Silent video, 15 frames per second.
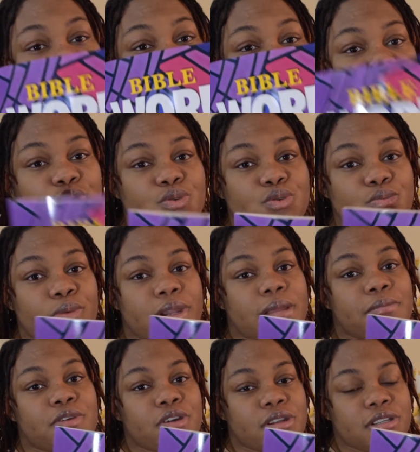2. But
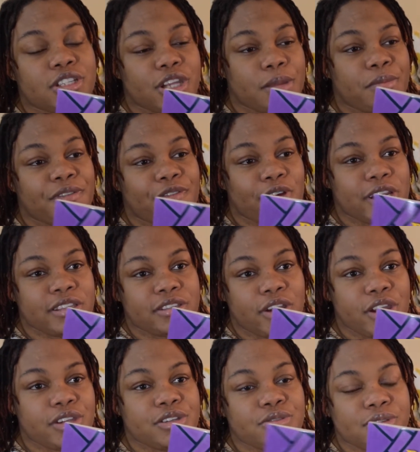I'm going to check before I
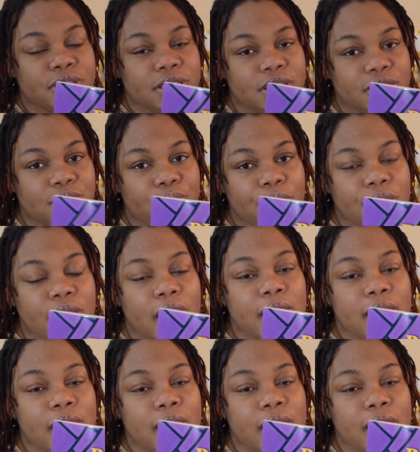start using this one.